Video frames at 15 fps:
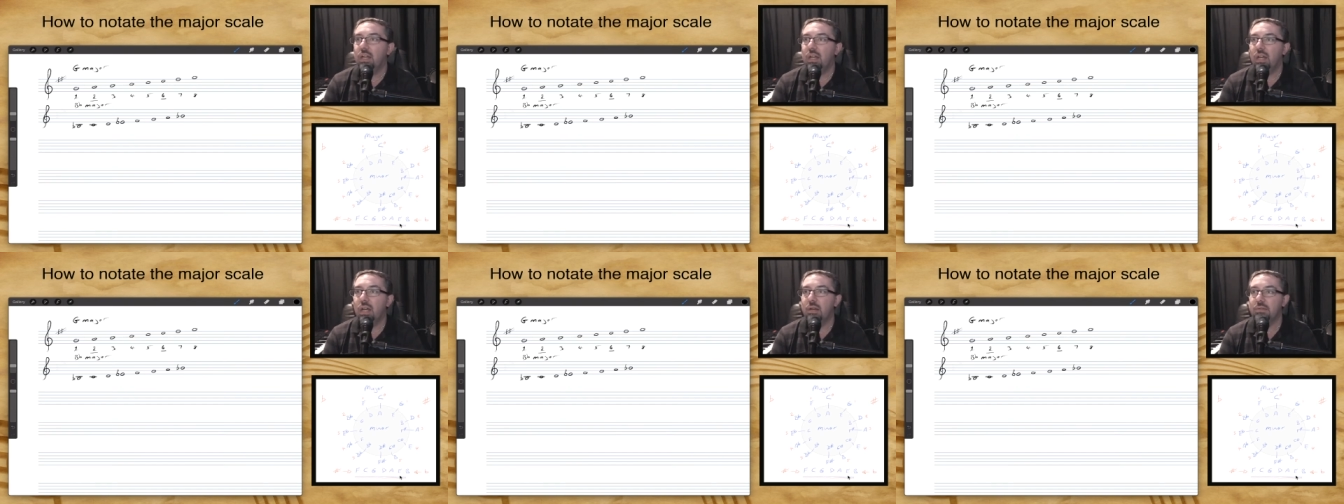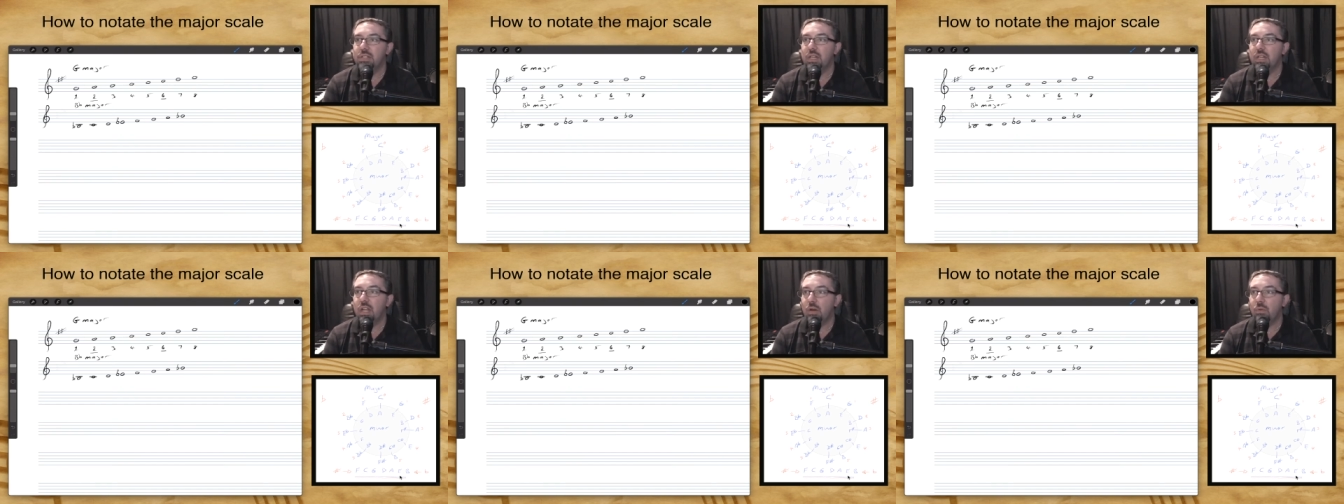um, so
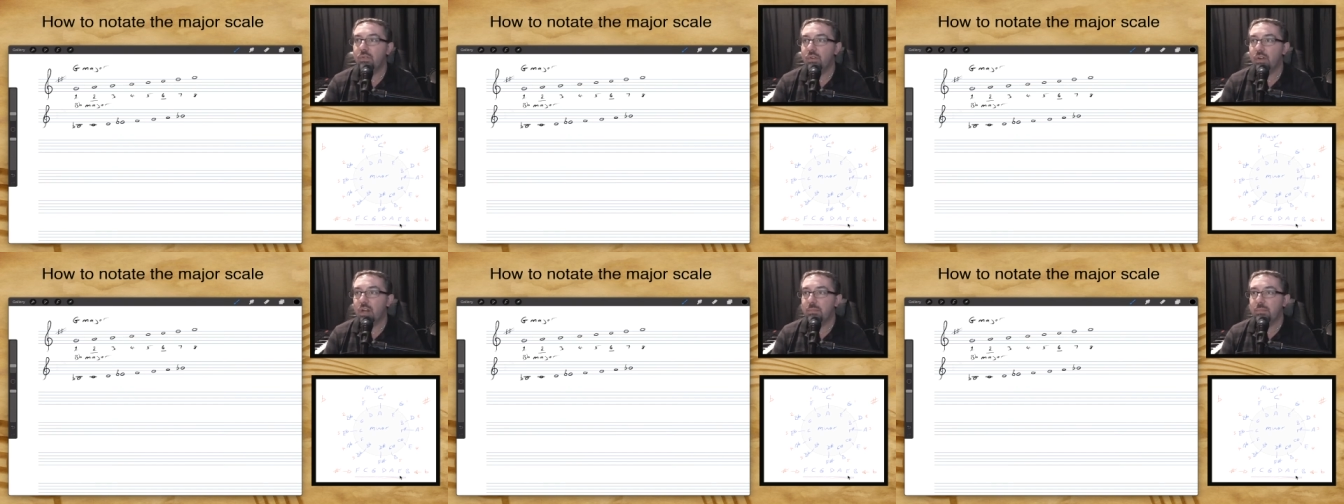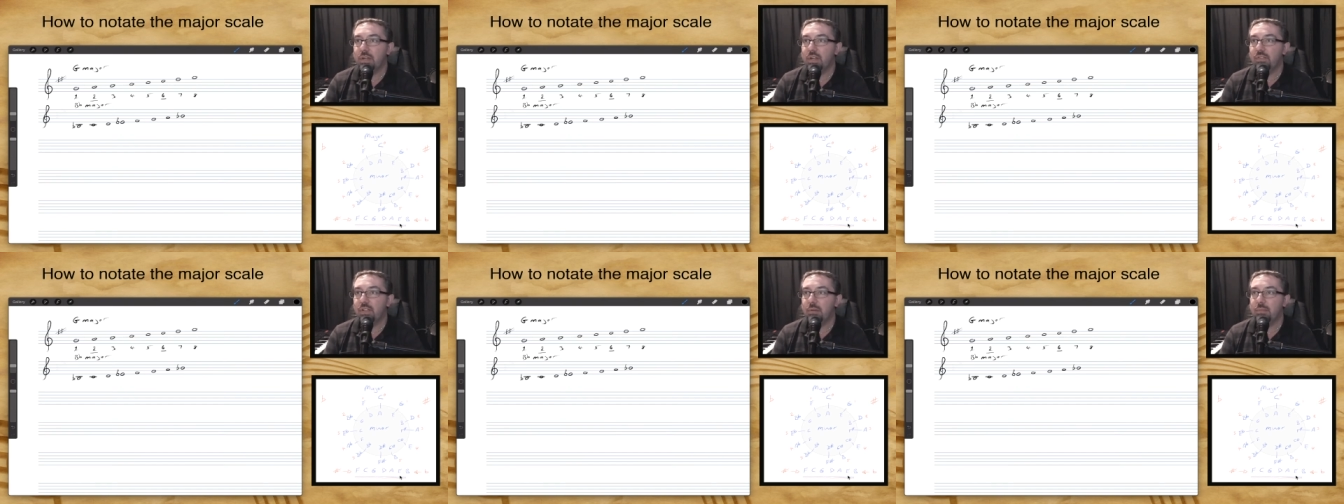now we've got our B
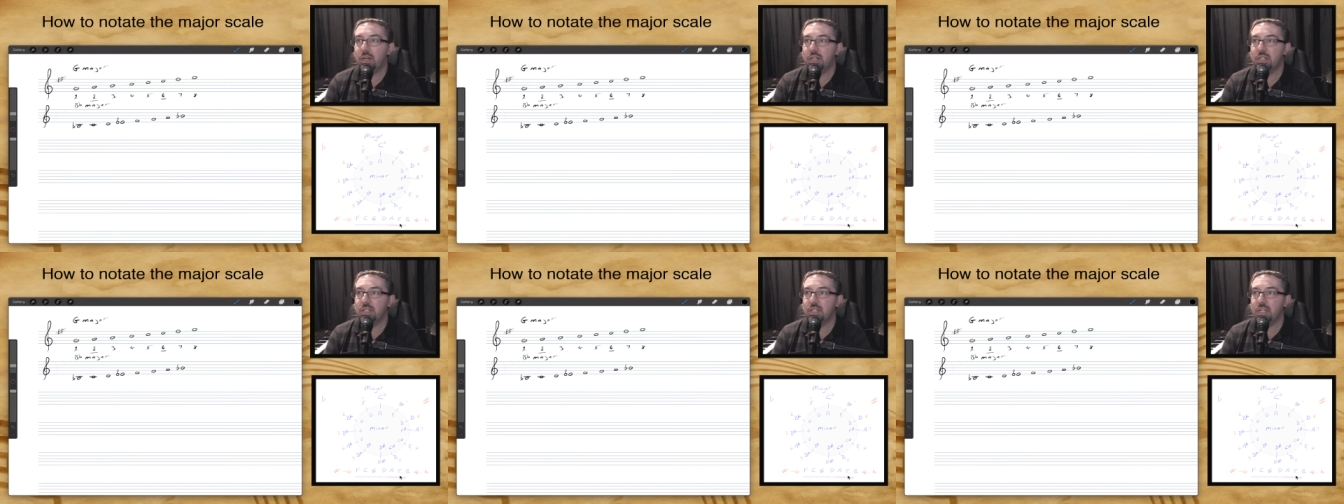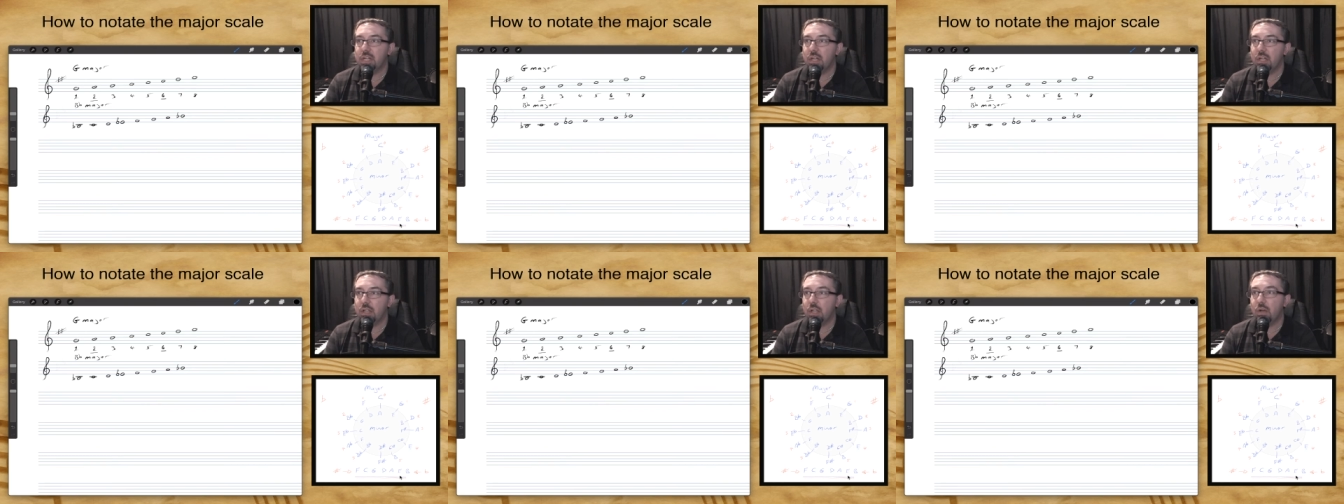flat major
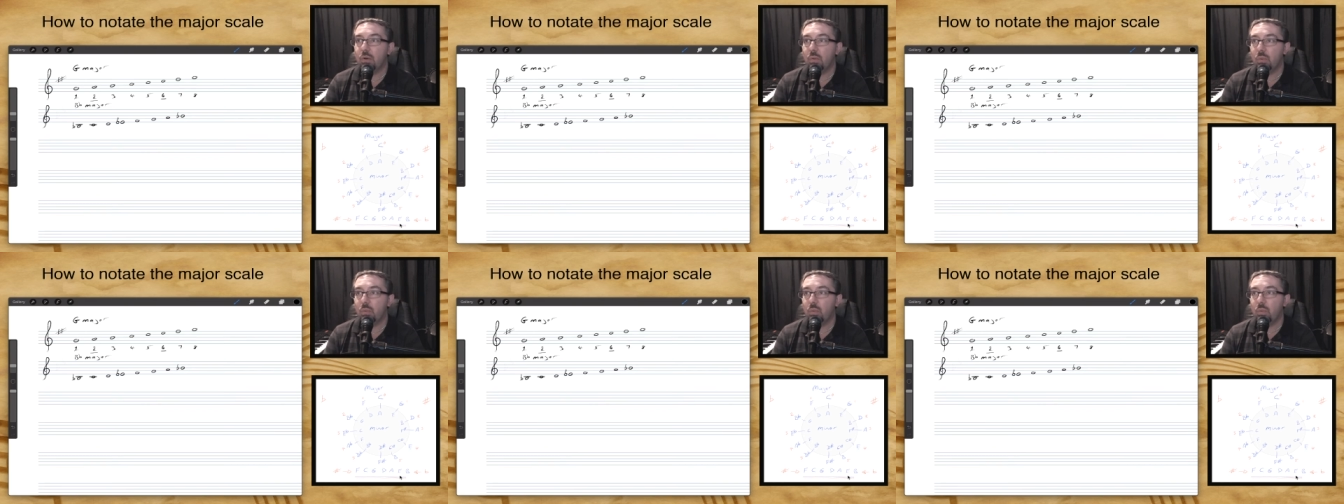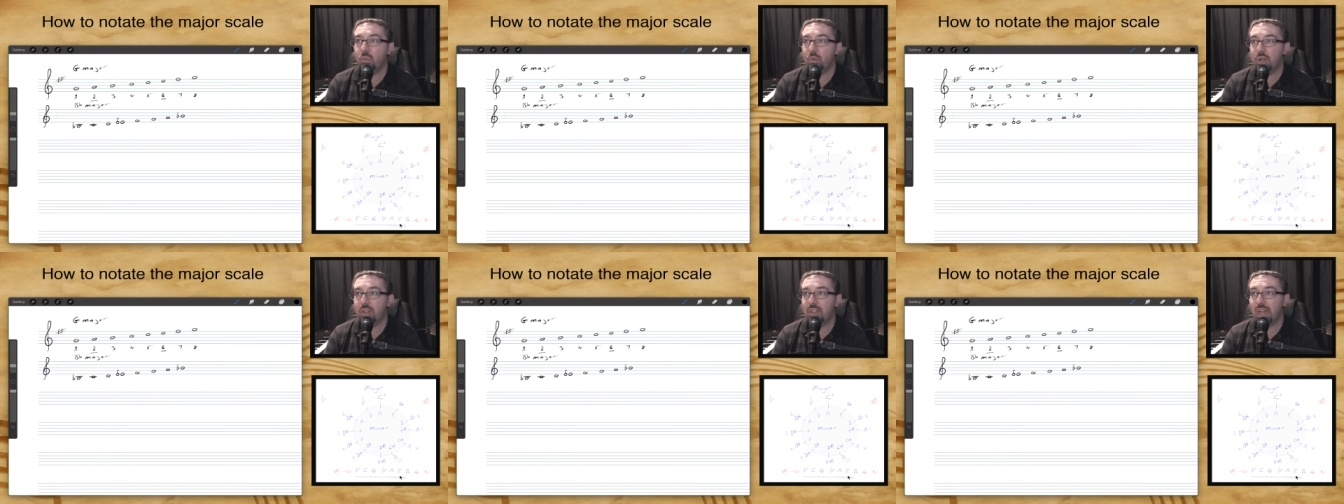scale
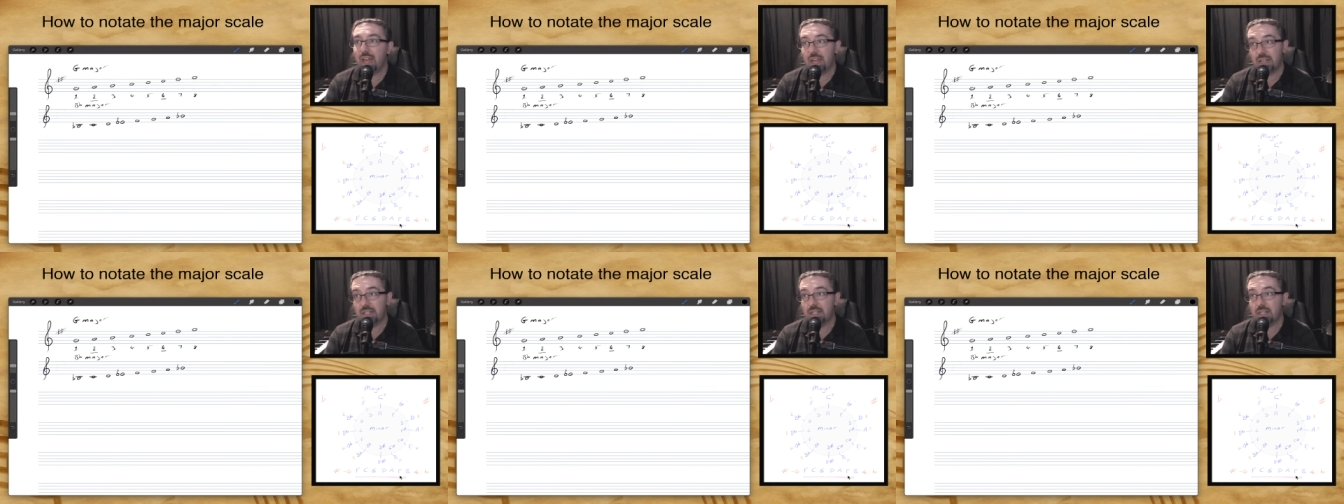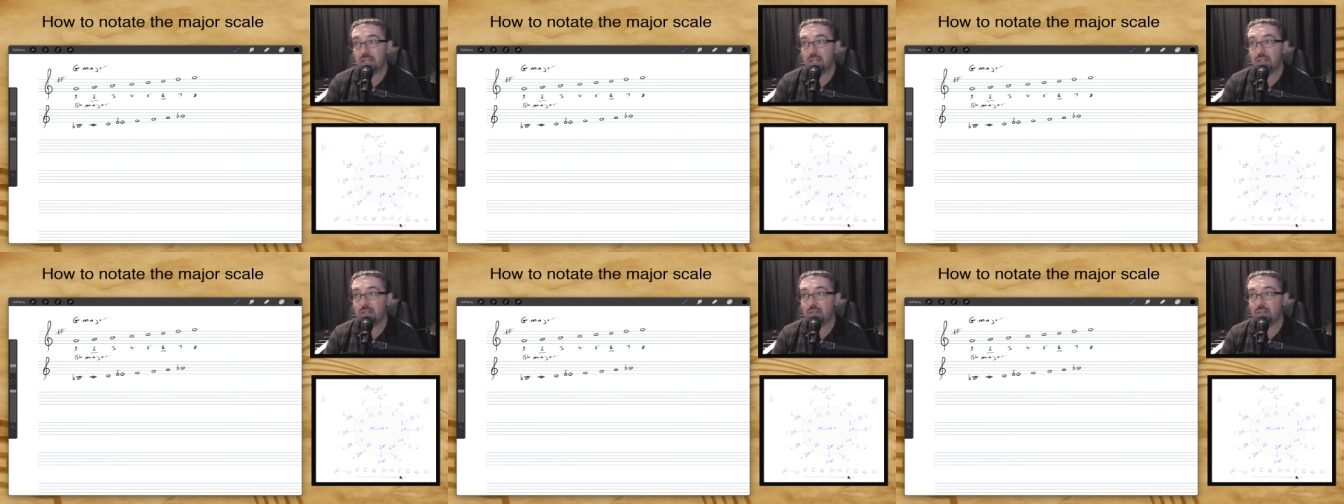with
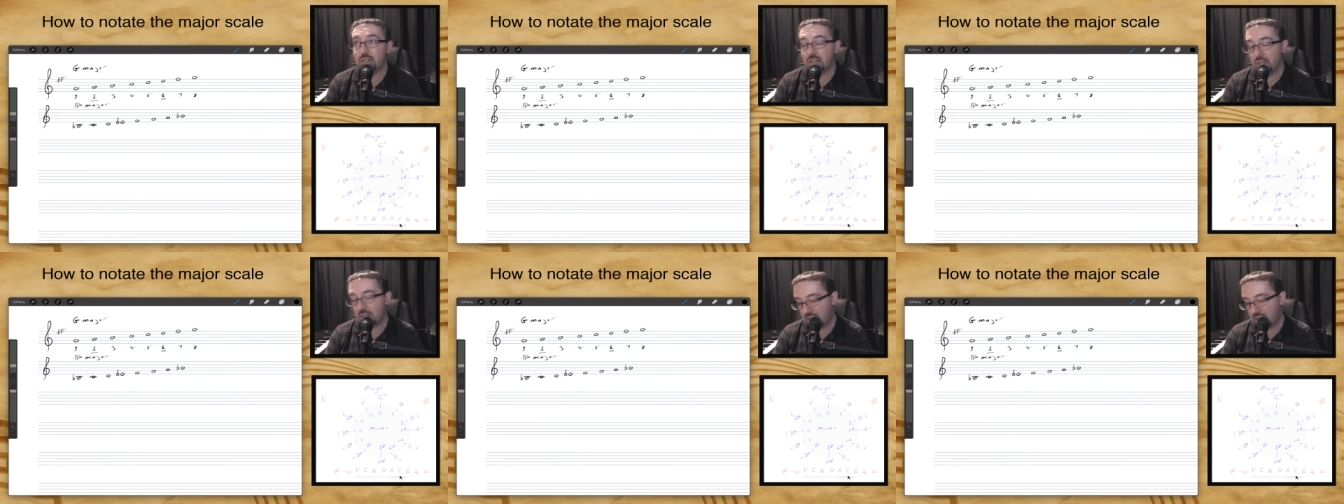accidentals.